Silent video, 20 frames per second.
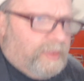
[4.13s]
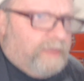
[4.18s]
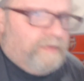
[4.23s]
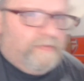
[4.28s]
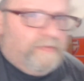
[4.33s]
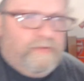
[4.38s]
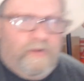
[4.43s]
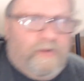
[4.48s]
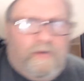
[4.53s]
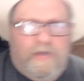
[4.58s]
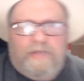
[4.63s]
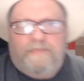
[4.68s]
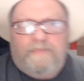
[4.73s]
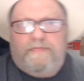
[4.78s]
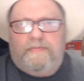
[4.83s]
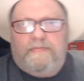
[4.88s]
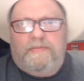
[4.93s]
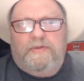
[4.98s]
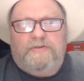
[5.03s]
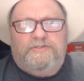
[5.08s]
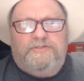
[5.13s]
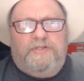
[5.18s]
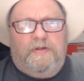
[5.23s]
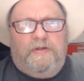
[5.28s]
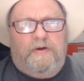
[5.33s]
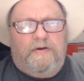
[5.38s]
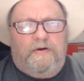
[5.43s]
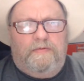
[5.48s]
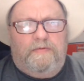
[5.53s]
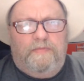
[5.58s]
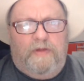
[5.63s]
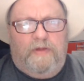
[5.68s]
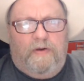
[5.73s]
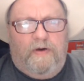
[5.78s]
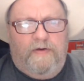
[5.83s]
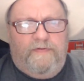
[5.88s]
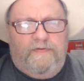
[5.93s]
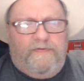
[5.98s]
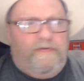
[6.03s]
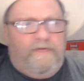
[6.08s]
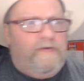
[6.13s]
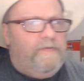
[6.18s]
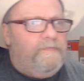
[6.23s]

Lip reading: Right, looks like I'm live.